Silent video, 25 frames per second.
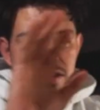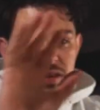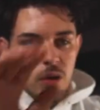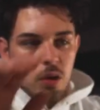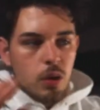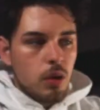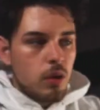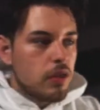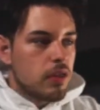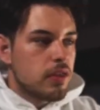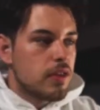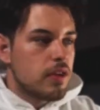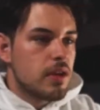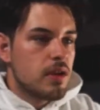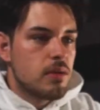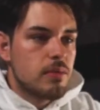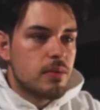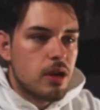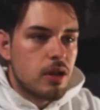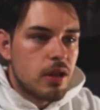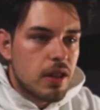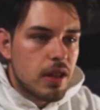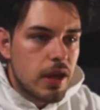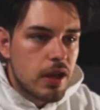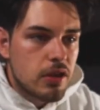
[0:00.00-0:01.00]
The whole thing
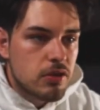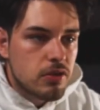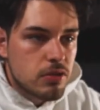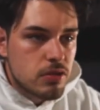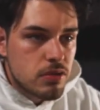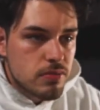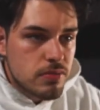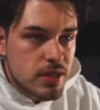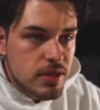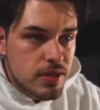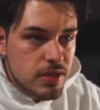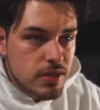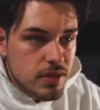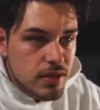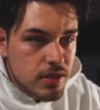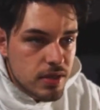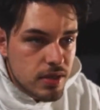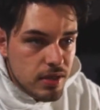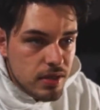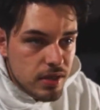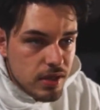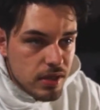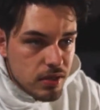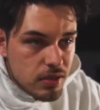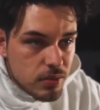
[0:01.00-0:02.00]
about Lightroom is
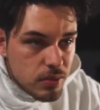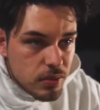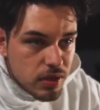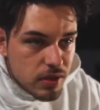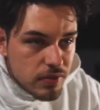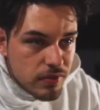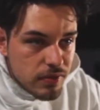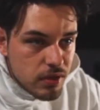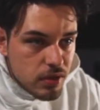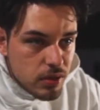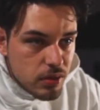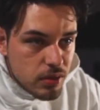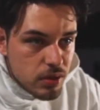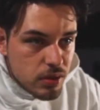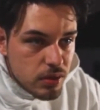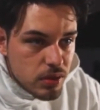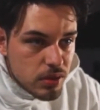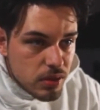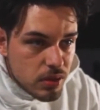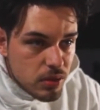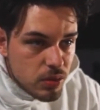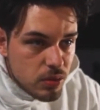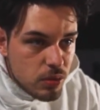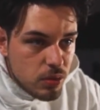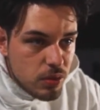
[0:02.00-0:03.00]
it's one of those
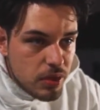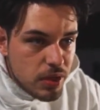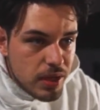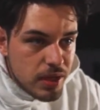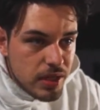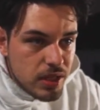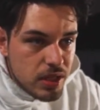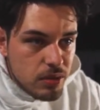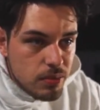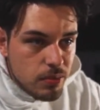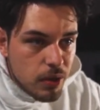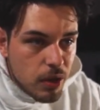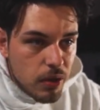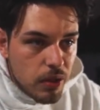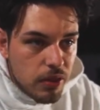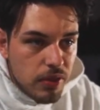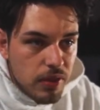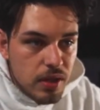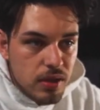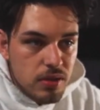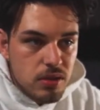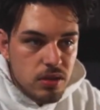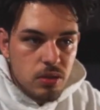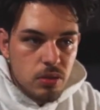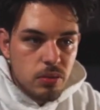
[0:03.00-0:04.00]
really small
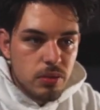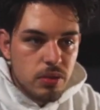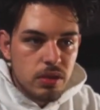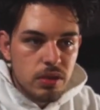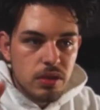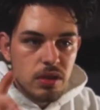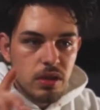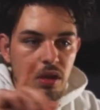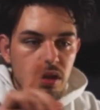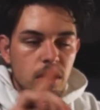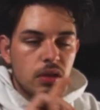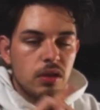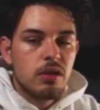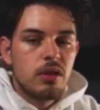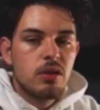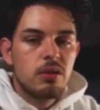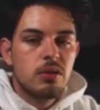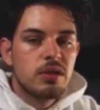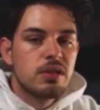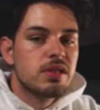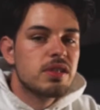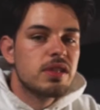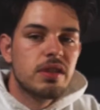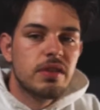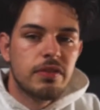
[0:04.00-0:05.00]
things you will not
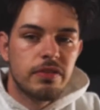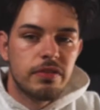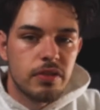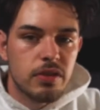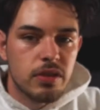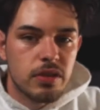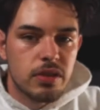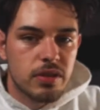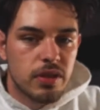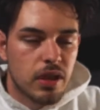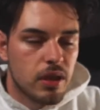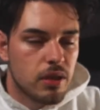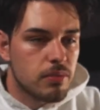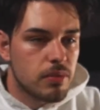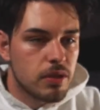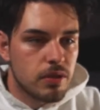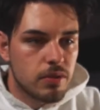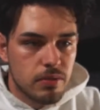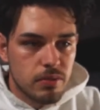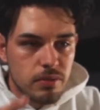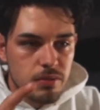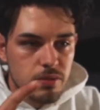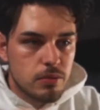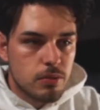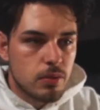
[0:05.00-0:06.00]
notice at the first time, but
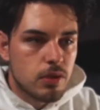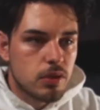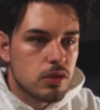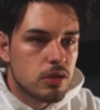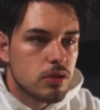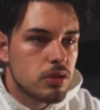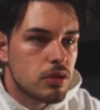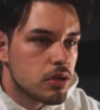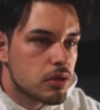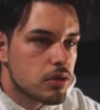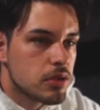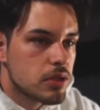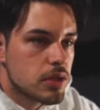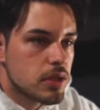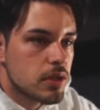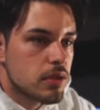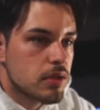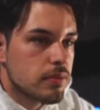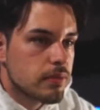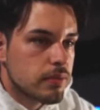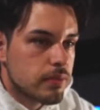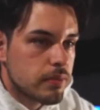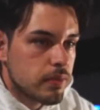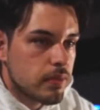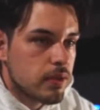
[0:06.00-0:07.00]
once you notice it,
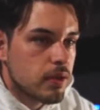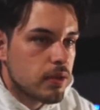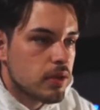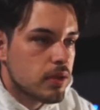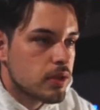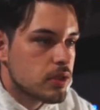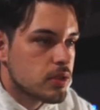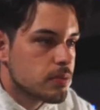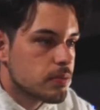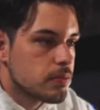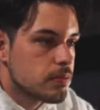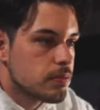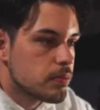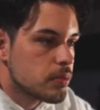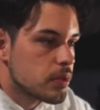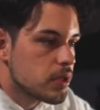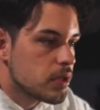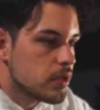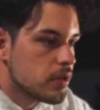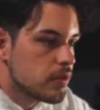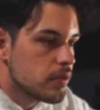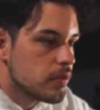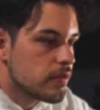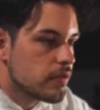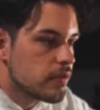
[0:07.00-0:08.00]
it's
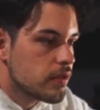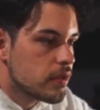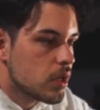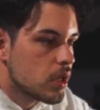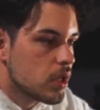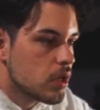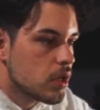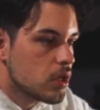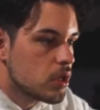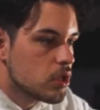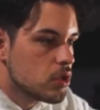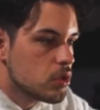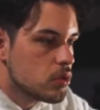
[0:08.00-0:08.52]
pretty freaking